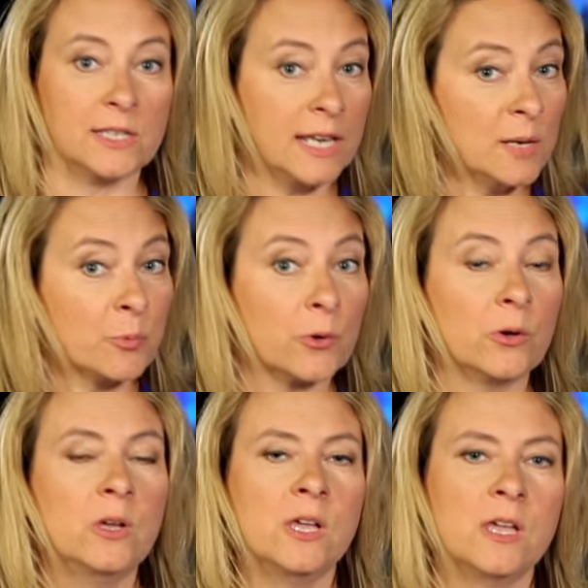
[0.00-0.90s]
In
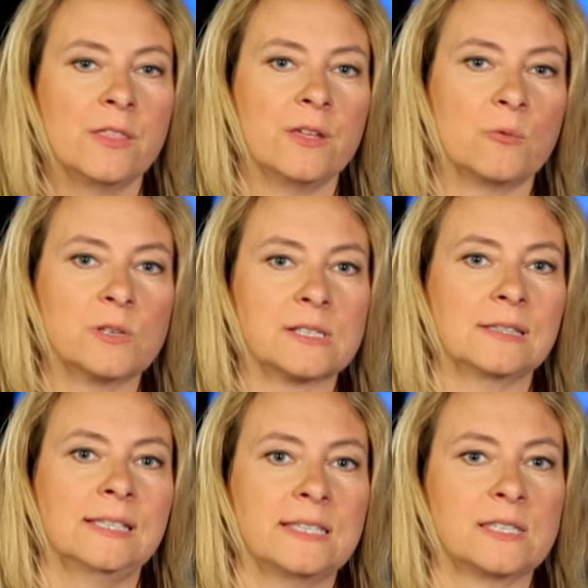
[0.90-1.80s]
April, there was a
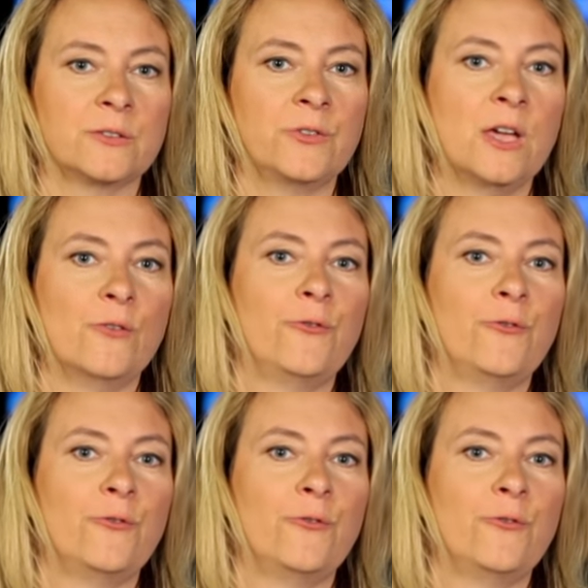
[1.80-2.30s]
list of